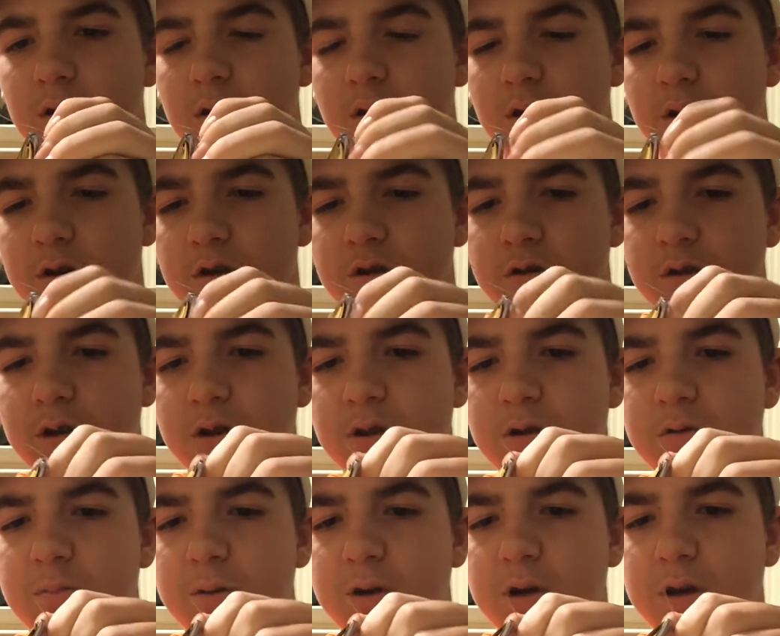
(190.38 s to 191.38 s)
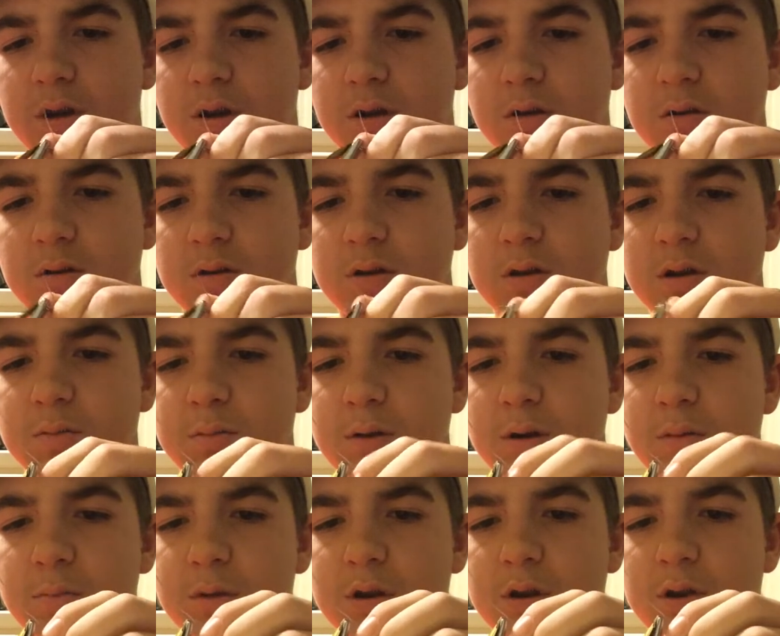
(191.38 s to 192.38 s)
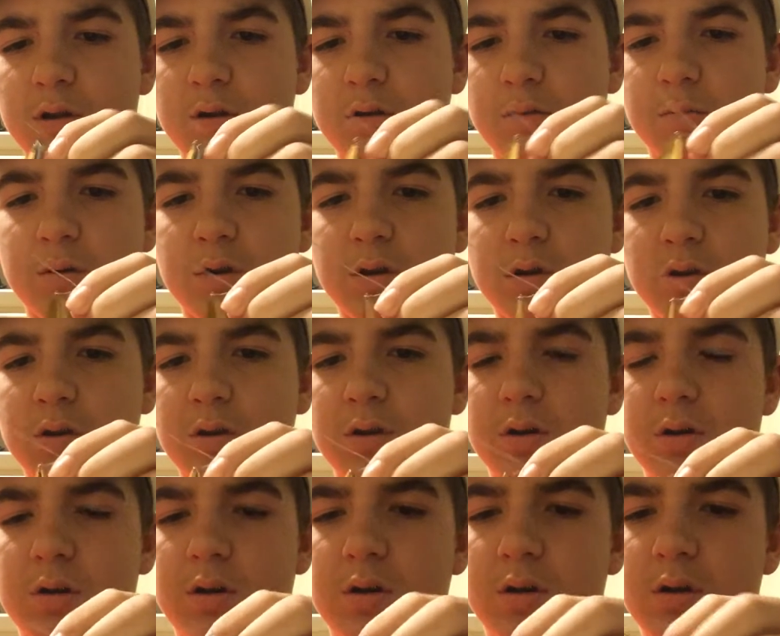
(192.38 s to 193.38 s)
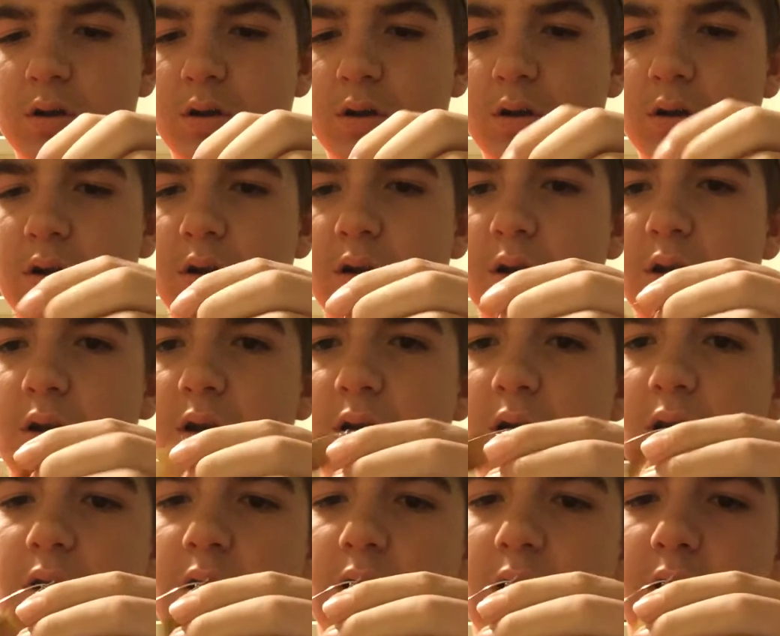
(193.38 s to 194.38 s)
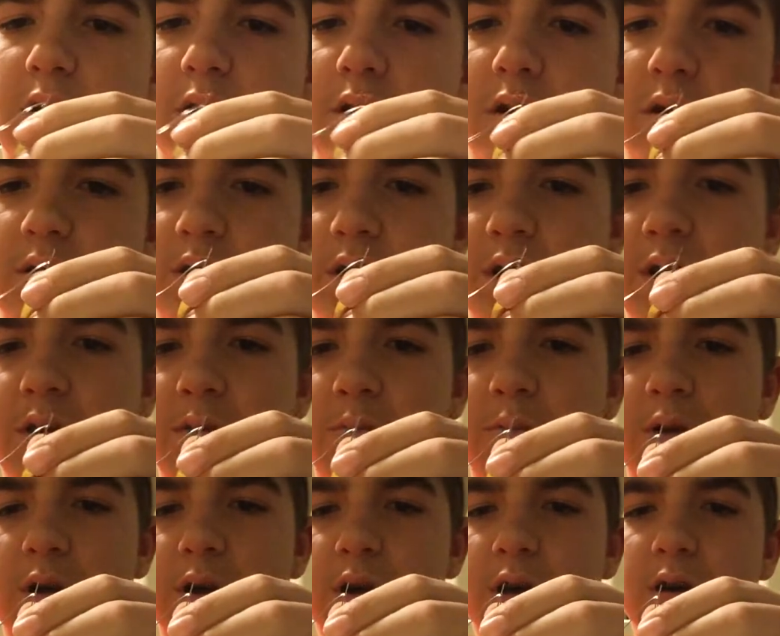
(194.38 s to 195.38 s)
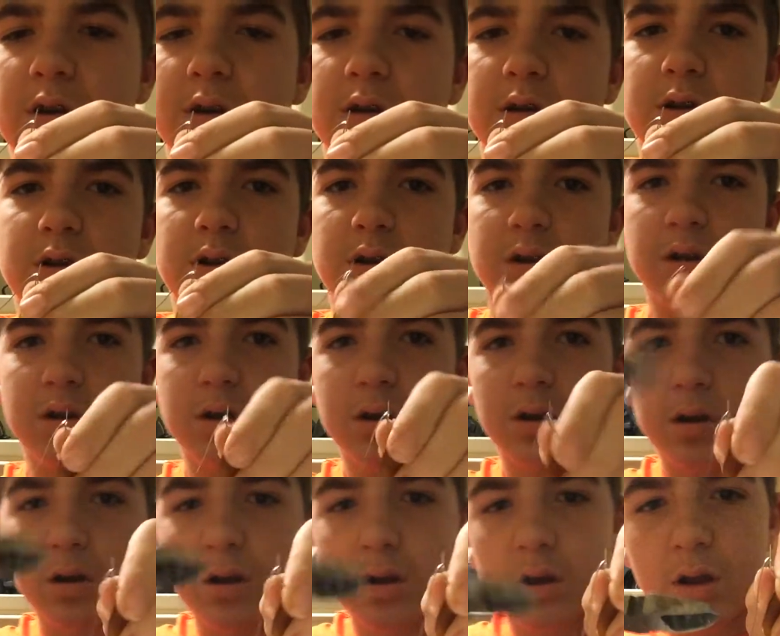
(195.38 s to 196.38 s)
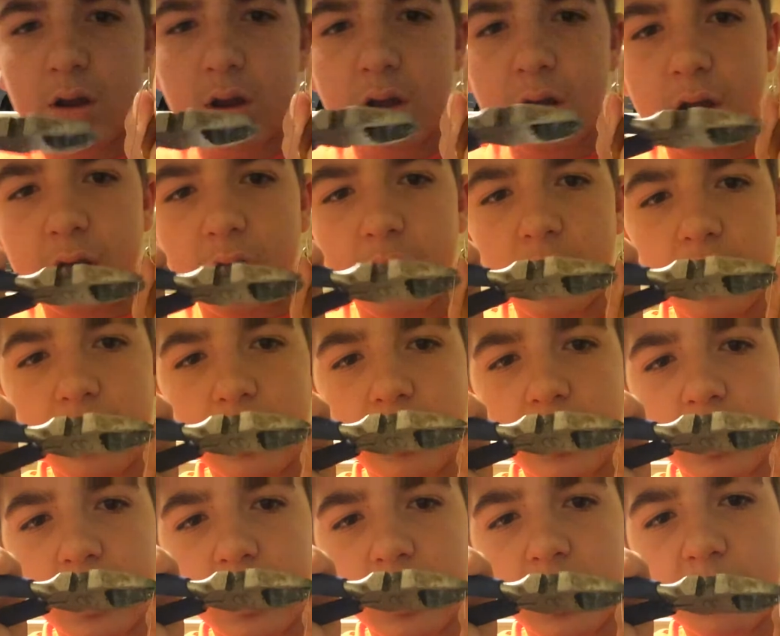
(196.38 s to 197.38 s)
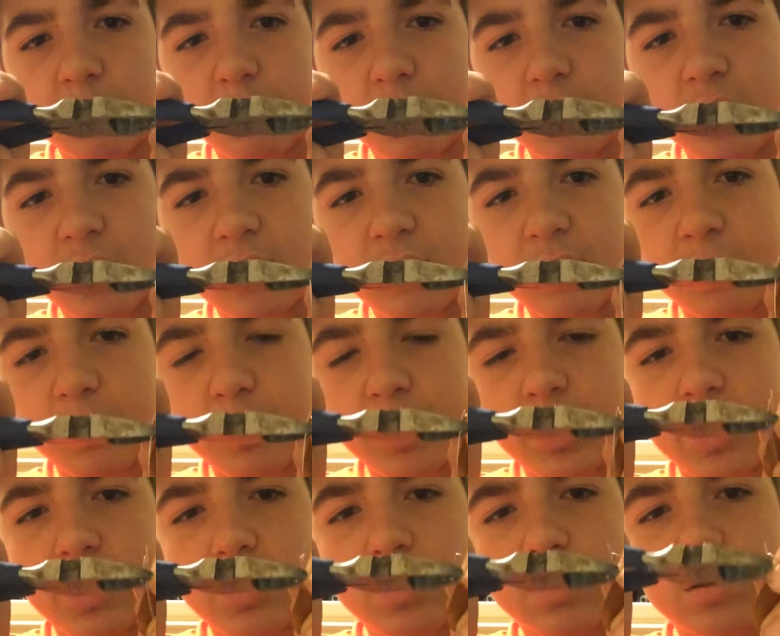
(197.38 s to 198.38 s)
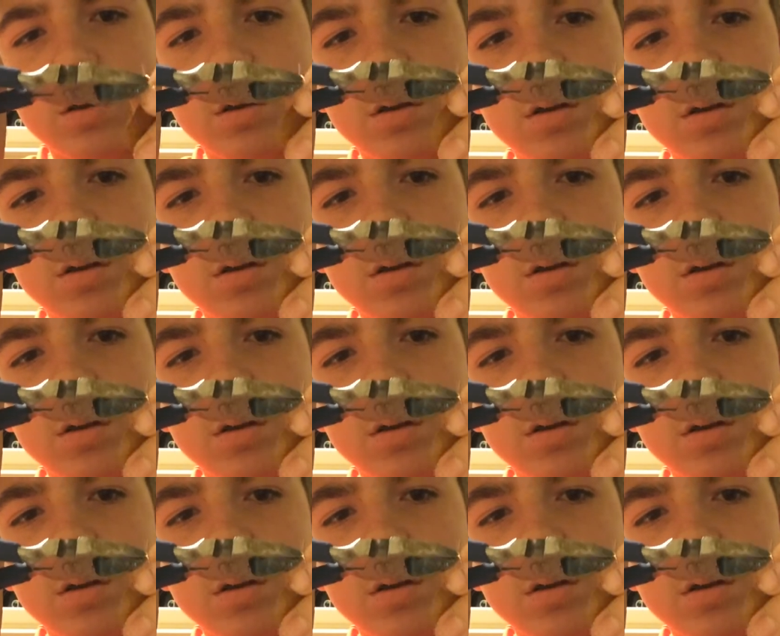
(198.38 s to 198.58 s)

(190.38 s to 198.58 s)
you're going to straighten this back out. It might bend a little bit. And you're going to take your pliers and you're going to clip off about